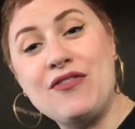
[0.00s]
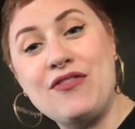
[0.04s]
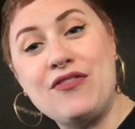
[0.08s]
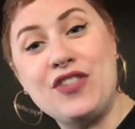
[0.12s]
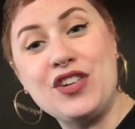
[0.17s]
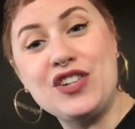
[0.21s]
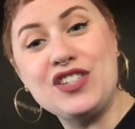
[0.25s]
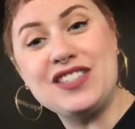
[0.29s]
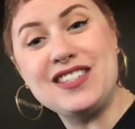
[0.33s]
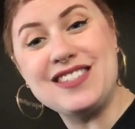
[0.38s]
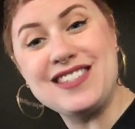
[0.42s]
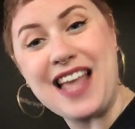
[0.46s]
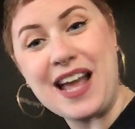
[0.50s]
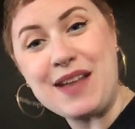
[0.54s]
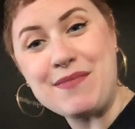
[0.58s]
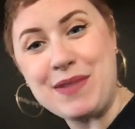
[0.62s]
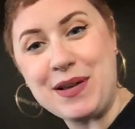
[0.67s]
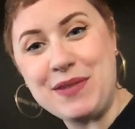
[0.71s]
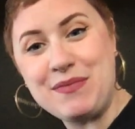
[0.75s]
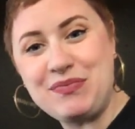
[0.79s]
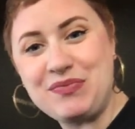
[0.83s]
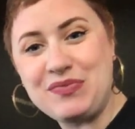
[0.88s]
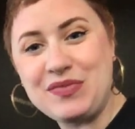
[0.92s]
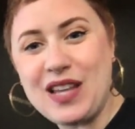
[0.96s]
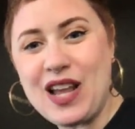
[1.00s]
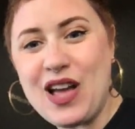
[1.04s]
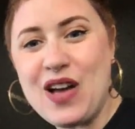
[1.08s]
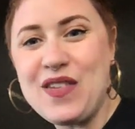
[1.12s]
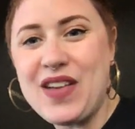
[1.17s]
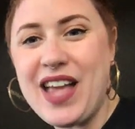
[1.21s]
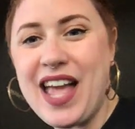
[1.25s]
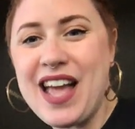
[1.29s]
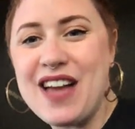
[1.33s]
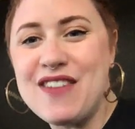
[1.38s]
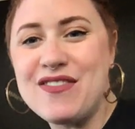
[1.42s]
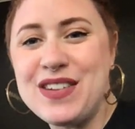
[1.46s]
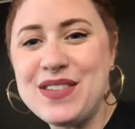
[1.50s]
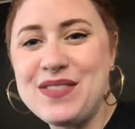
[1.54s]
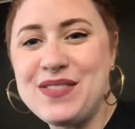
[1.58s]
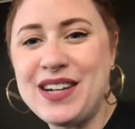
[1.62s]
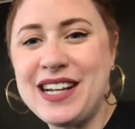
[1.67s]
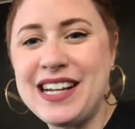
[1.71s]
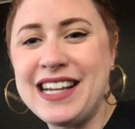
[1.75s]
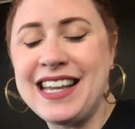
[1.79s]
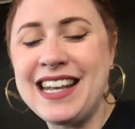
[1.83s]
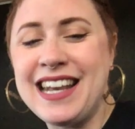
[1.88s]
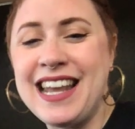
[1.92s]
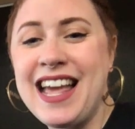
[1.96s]
first assignment. Okay,
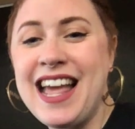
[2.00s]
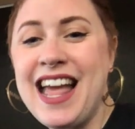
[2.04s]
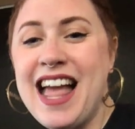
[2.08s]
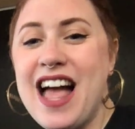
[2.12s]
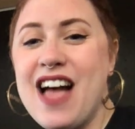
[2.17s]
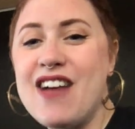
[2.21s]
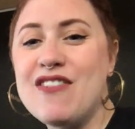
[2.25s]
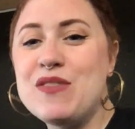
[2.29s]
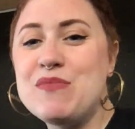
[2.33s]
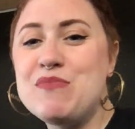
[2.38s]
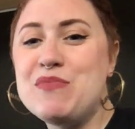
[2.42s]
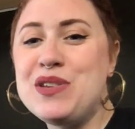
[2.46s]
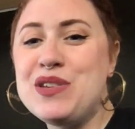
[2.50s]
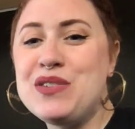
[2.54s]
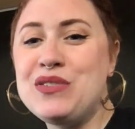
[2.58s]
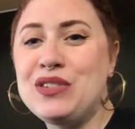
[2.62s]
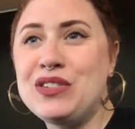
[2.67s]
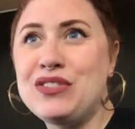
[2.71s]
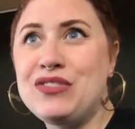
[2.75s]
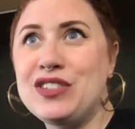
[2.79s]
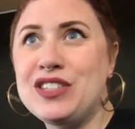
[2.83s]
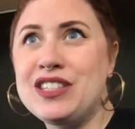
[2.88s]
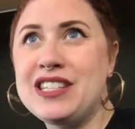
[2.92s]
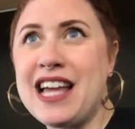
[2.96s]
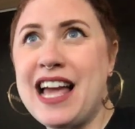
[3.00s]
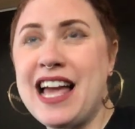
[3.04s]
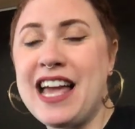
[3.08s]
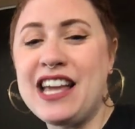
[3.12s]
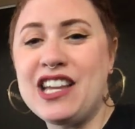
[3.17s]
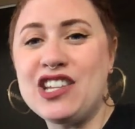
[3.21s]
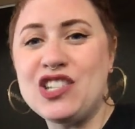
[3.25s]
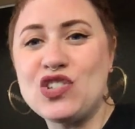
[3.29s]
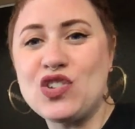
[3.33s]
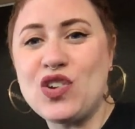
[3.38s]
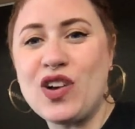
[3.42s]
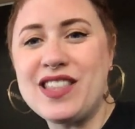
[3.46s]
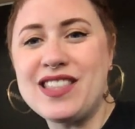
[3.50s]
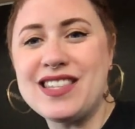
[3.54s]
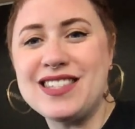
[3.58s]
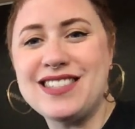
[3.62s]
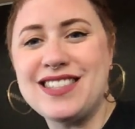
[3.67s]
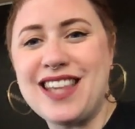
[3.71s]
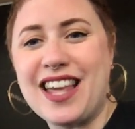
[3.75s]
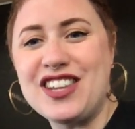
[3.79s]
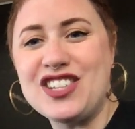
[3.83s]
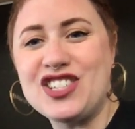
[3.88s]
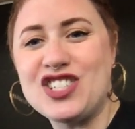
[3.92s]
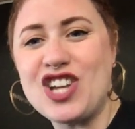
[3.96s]
everyone, have a beautiful day. Enjoy the
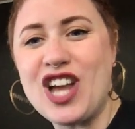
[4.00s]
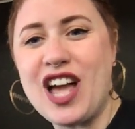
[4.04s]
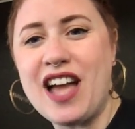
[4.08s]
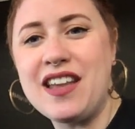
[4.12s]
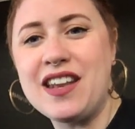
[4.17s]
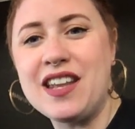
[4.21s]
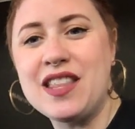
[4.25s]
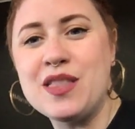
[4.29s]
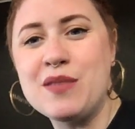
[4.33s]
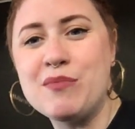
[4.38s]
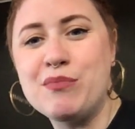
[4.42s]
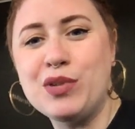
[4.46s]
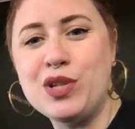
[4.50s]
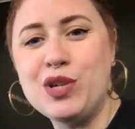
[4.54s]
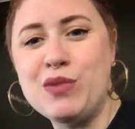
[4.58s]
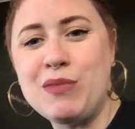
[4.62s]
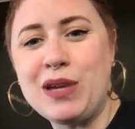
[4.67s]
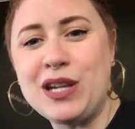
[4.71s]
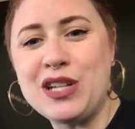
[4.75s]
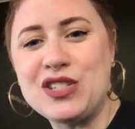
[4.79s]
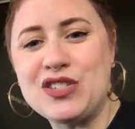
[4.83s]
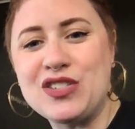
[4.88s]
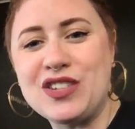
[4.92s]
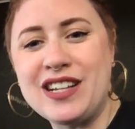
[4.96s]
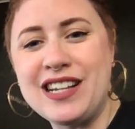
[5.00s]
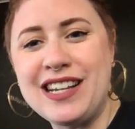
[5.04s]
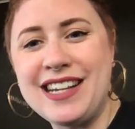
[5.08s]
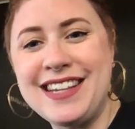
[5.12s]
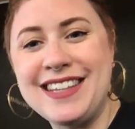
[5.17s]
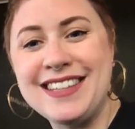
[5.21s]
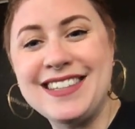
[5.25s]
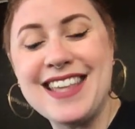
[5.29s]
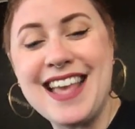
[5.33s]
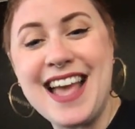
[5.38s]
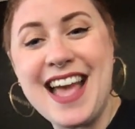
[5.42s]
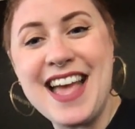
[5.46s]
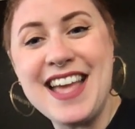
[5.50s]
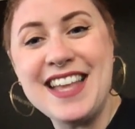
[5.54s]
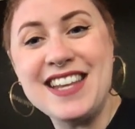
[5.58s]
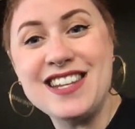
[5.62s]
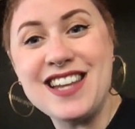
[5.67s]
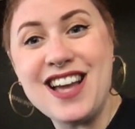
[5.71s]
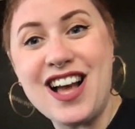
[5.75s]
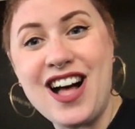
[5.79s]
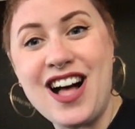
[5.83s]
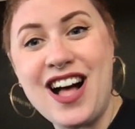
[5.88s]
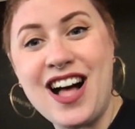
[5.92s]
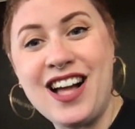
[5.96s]
sunshine and the blooming trees,
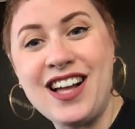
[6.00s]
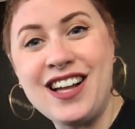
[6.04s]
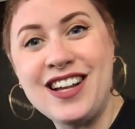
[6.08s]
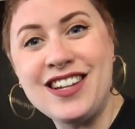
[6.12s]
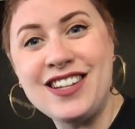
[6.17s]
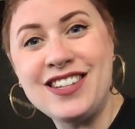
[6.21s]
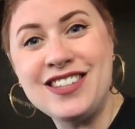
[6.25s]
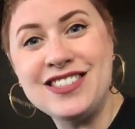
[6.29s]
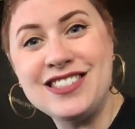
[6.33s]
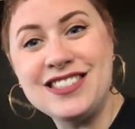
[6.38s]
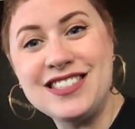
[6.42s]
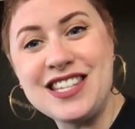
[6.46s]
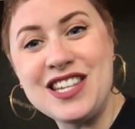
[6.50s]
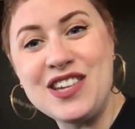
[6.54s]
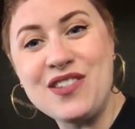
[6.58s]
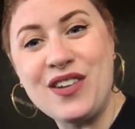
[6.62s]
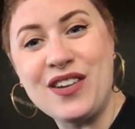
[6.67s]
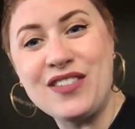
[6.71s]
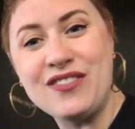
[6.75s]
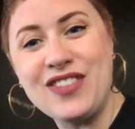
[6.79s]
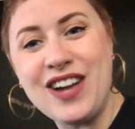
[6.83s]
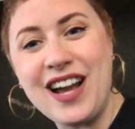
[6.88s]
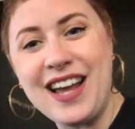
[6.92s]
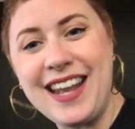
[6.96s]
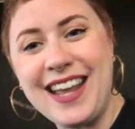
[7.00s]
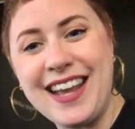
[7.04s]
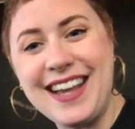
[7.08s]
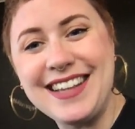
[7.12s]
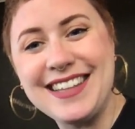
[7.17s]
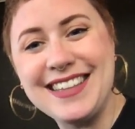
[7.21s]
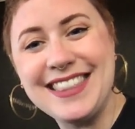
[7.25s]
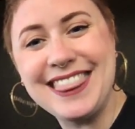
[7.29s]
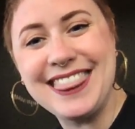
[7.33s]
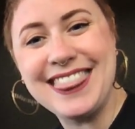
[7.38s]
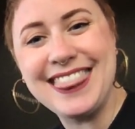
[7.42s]
and I'll see you on Friday.